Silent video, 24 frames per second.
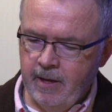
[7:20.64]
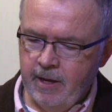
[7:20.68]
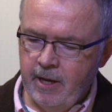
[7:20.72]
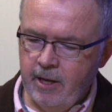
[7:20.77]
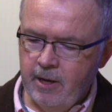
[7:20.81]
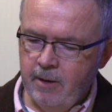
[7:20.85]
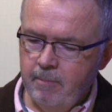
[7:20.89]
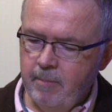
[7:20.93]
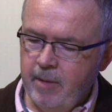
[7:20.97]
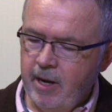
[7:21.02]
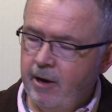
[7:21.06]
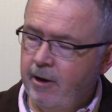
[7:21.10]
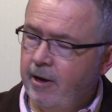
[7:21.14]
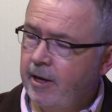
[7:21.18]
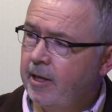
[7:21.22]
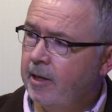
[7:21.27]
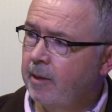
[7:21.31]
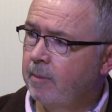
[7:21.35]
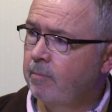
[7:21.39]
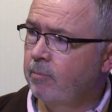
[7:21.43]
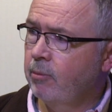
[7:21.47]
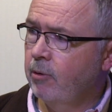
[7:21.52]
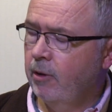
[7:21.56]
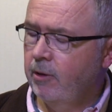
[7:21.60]
And
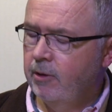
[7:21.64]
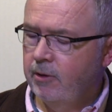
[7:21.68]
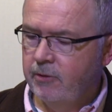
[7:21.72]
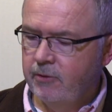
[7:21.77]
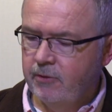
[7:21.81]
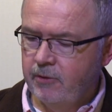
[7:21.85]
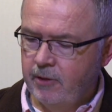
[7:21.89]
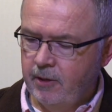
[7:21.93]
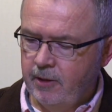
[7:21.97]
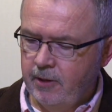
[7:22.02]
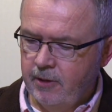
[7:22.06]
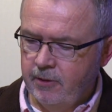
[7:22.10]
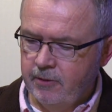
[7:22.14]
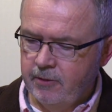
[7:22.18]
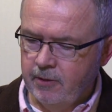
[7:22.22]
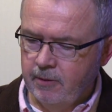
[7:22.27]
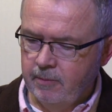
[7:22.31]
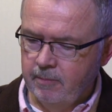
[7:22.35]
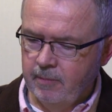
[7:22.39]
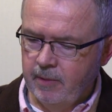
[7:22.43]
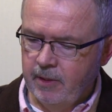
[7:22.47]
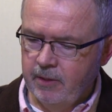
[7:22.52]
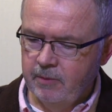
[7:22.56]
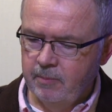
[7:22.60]
American
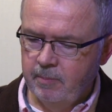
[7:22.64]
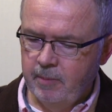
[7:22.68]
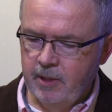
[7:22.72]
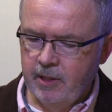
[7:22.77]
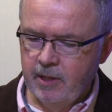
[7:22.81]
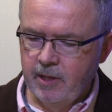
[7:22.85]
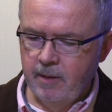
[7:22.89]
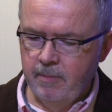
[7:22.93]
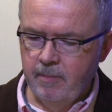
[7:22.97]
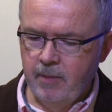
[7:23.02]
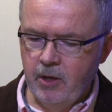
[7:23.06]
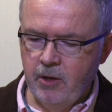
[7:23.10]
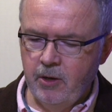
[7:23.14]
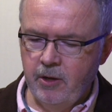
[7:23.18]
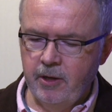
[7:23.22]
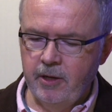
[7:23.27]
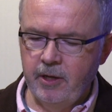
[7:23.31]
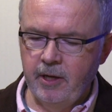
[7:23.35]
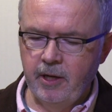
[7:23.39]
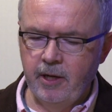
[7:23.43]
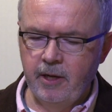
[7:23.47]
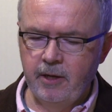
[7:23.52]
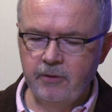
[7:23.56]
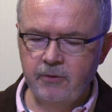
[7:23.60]
Protestantism has become a
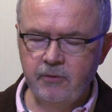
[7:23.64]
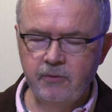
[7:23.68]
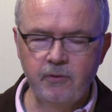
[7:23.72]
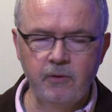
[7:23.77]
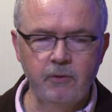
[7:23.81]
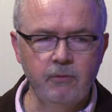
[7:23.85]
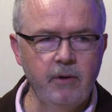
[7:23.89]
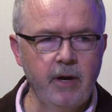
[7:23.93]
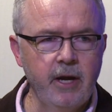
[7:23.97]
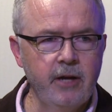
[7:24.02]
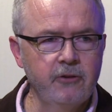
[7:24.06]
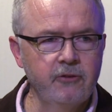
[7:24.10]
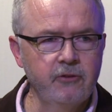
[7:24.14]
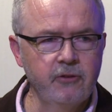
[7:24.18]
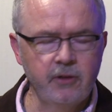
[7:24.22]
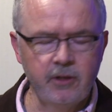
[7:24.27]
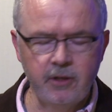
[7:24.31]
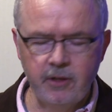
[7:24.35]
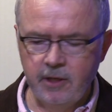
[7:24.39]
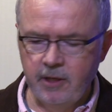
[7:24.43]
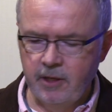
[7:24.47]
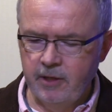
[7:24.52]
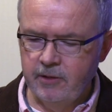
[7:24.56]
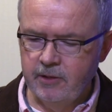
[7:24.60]
hothouse for
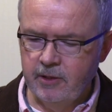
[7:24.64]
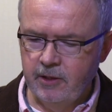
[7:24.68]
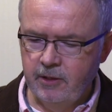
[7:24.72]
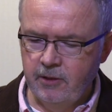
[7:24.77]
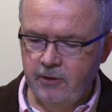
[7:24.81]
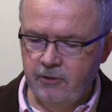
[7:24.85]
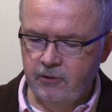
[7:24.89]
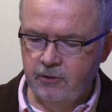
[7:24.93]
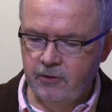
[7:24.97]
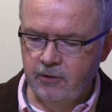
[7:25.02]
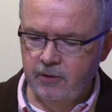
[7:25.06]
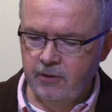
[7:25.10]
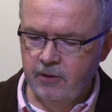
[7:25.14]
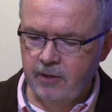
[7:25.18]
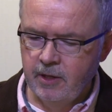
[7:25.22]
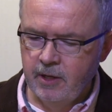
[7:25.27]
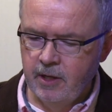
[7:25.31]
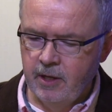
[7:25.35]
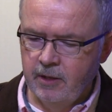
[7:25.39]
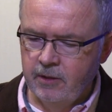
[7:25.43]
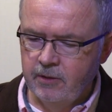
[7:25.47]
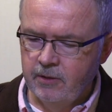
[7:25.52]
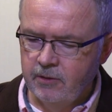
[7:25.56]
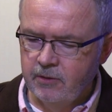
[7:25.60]
rationalization,
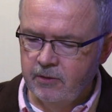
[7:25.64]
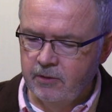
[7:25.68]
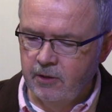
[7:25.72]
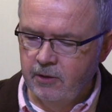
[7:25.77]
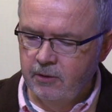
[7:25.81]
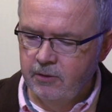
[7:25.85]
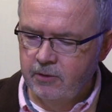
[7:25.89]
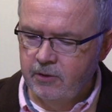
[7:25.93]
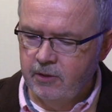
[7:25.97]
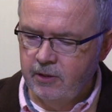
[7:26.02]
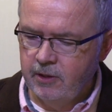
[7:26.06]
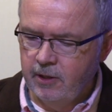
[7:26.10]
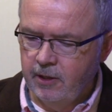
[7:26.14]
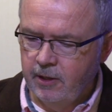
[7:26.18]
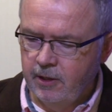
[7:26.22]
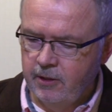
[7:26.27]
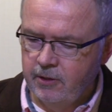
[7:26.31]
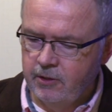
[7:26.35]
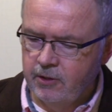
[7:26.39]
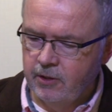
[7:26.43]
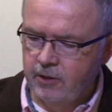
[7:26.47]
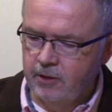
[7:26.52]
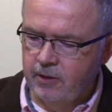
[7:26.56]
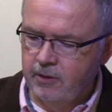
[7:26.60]

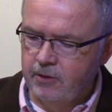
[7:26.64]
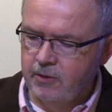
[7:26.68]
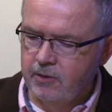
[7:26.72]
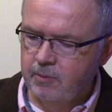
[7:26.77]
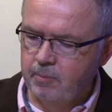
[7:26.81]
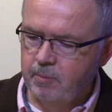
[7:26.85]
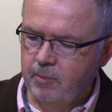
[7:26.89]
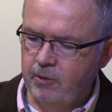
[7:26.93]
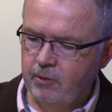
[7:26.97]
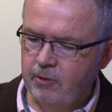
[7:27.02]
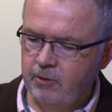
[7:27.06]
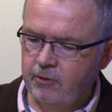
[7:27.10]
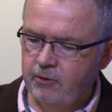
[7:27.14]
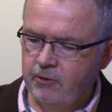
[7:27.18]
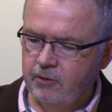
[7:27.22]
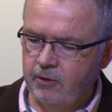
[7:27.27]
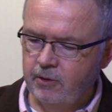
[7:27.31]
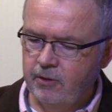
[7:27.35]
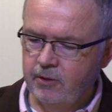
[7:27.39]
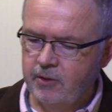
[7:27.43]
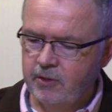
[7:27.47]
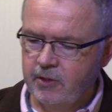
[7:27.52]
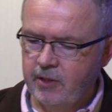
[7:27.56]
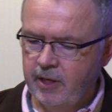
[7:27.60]
dissociation, and
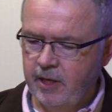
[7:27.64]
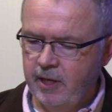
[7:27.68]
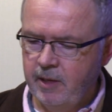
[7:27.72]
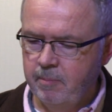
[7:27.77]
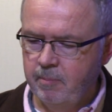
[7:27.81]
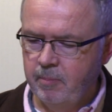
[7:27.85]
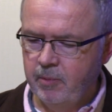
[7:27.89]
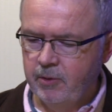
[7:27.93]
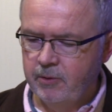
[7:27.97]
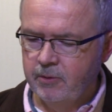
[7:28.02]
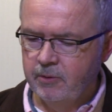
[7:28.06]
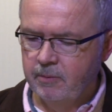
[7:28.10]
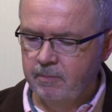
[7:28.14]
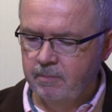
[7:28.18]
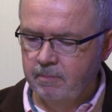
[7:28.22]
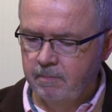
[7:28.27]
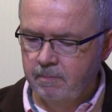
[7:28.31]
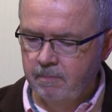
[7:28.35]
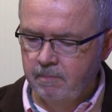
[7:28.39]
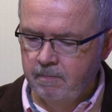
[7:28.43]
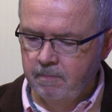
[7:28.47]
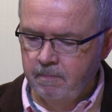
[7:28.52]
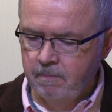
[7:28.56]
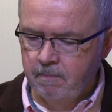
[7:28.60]
spiritual escapism.
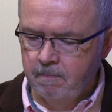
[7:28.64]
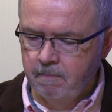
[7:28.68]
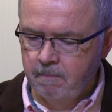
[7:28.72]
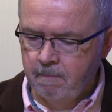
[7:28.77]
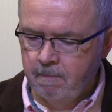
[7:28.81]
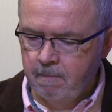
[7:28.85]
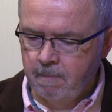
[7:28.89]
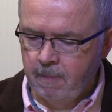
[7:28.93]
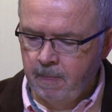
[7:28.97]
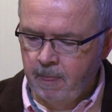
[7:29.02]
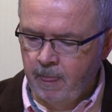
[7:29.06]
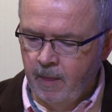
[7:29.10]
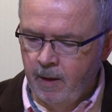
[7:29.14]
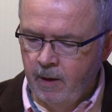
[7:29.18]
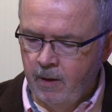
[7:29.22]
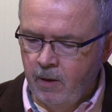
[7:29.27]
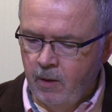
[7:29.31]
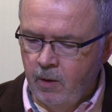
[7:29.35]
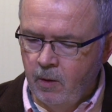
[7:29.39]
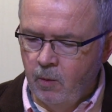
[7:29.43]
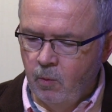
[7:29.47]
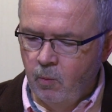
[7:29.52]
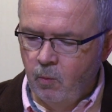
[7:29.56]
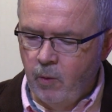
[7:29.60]

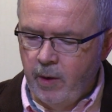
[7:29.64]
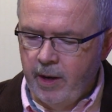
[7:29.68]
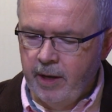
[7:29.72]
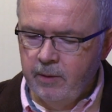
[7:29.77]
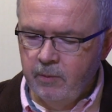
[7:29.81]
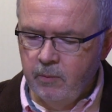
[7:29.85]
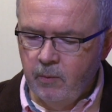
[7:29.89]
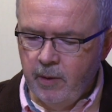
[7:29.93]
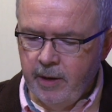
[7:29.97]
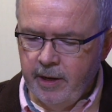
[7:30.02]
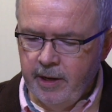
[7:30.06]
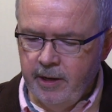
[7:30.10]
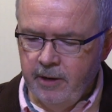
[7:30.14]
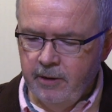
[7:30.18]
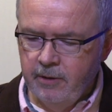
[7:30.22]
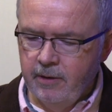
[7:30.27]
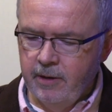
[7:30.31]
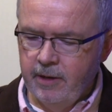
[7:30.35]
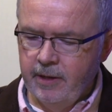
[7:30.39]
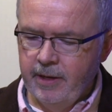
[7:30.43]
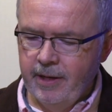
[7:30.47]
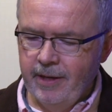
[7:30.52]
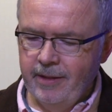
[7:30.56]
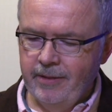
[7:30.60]
One way or
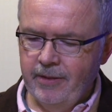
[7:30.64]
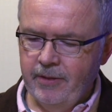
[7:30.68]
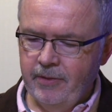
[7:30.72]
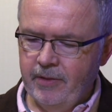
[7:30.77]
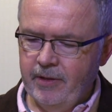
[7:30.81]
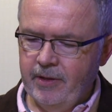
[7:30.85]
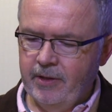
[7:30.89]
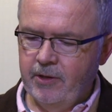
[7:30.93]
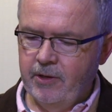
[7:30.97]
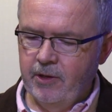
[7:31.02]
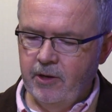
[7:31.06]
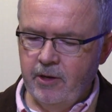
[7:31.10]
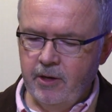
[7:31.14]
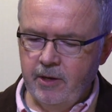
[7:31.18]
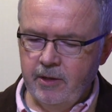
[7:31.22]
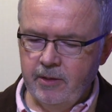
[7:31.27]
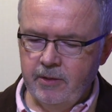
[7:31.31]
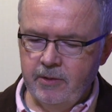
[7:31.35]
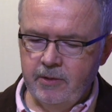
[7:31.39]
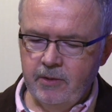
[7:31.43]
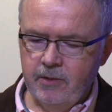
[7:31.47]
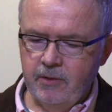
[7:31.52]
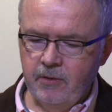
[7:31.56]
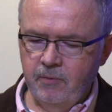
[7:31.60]
another, the
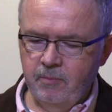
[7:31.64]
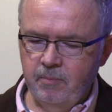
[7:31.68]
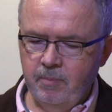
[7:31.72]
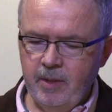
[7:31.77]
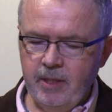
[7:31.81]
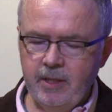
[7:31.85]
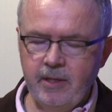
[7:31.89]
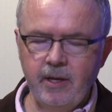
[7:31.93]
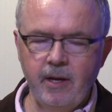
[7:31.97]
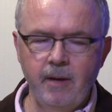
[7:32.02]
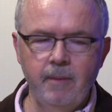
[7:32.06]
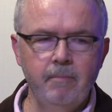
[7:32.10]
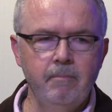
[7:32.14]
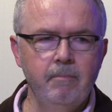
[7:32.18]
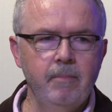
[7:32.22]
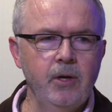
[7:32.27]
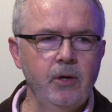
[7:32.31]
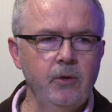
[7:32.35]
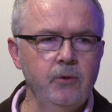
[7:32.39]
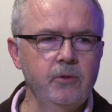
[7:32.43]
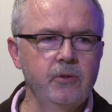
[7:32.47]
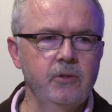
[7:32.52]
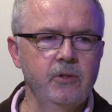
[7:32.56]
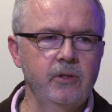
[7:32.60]
gods have become
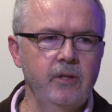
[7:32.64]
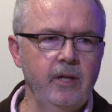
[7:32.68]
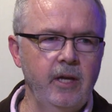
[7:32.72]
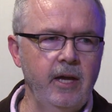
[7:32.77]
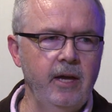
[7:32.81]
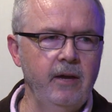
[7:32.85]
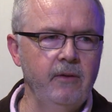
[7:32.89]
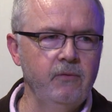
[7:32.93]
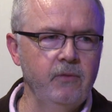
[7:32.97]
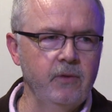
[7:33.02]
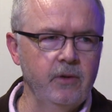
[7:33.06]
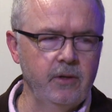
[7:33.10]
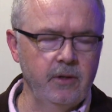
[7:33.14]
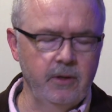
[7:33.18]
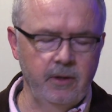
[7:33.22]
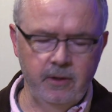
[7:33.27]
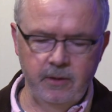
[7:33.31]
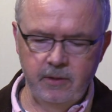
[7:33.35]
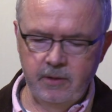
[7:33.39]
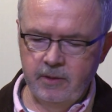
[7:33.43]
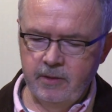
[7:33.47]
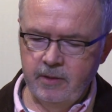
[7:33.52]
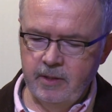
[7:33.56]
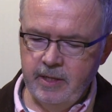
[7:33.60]
most
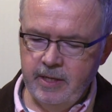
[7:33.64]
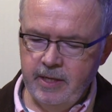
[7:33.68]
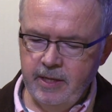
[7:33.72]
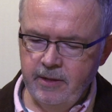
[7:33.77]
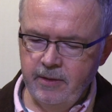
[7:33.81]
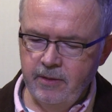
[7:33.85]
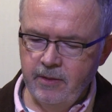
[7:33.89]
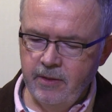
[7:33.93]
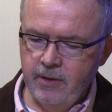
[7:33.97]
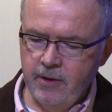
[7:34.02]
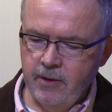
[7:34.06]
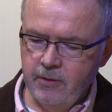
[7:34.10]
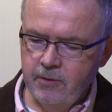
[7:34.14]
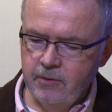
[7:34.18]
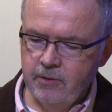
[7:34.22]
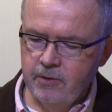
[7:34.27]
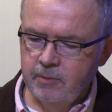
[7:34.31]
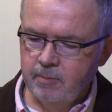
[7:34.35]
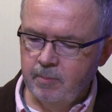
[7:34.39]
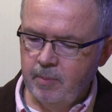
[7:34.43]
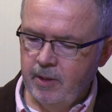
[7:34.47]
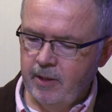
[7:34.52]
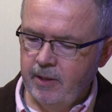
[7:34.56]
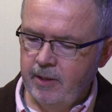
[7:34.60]
evident in
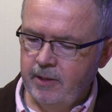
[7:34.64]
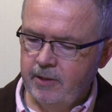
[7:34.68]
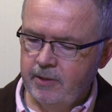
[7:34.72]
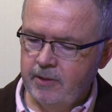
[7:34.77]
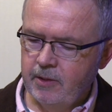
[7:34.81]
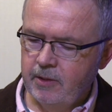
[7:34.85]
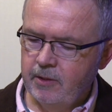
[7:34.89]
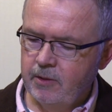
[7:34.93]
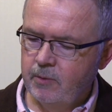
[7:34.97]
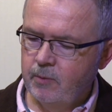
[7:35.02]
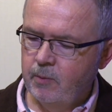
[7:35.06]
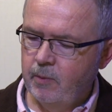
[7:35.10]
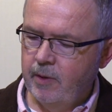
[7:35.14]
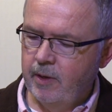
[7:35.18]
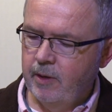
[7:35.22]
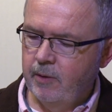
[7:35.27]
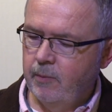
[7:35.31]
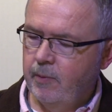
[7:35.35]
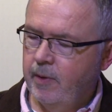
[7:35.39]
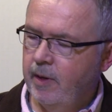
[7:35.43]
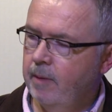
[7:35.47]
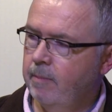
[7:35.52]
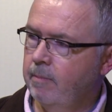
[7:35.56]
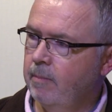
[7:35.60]
those places where
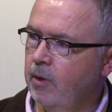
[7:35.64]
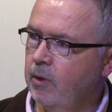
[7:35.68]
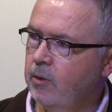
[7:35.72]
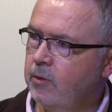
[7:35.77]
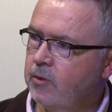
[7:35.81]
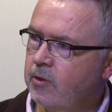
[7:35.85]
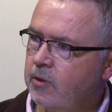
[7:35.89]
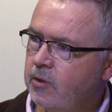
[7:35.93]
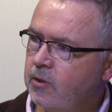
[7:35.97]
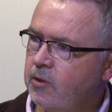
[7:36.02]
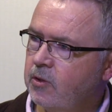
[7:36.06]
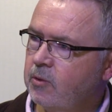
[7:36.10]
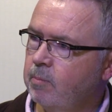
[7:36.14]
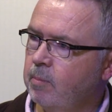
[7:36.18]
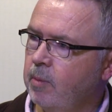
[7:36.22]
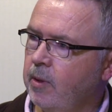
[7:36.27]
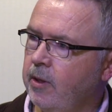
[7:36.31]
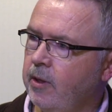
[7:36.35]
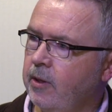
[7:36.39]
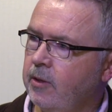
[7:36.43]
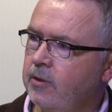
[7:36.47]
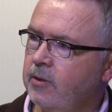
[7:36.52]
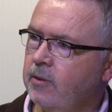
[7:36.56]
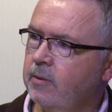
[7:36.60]
we're most
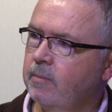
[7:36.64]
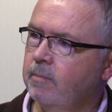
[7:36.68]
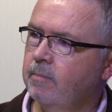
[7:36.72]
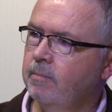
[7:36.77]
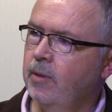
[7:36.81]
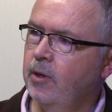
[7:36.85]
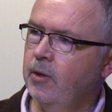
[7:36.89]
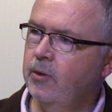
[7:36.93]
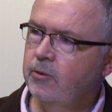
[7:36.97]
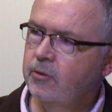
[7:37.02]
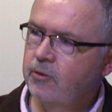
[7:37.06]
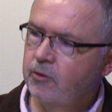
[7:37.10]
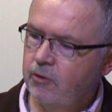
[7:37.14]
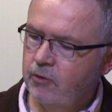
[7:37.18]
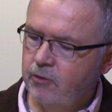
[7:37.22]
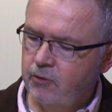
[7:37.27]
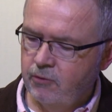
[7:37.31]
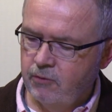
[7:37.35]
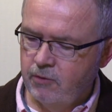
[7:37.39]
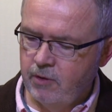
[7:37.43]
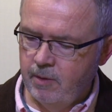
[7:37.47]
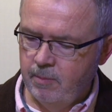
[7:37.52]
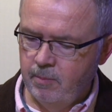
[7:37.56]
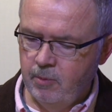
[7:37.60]
split, most
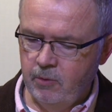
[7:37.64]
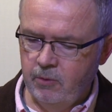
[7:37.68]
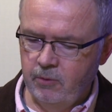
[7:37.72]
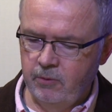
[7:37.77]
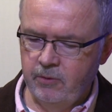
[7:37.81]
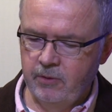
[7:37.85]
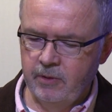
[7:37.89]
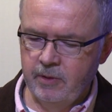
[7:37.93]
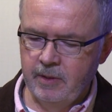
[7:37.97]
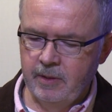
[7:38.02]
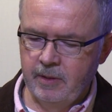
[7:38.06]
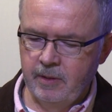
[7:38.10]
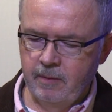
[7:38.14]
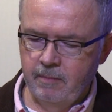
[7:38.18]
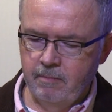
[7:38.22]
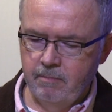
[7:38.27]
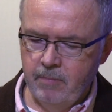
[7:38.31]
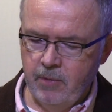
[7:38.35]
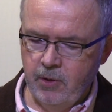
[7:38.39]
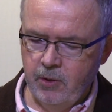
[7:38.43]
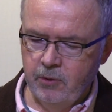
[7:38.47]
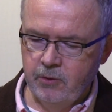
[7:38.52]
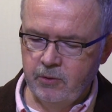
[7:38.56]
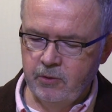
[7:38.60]
troubled,
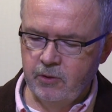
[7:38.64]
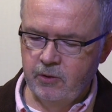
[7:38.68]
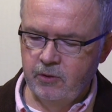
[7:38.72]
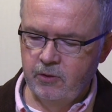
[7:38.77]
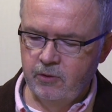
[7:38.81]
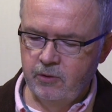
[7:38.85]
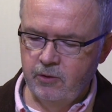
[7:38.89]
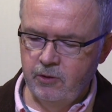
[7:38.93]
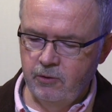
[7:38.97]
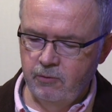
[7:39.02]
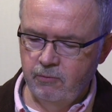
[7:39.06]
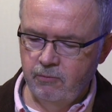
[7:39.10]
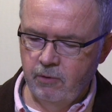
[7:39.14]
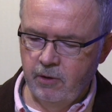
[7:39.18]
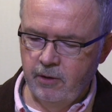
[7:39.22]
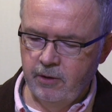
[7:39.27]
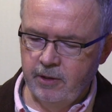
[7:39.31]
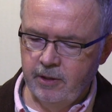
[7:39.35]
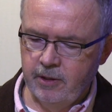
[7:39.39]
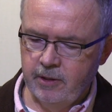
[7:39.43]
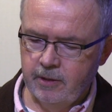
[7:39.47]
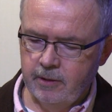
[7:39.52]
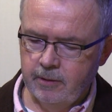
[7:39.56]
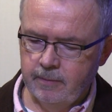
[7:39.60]
most
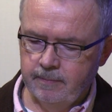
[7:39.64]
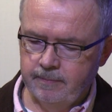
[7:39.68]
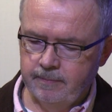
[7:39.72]
neurotic.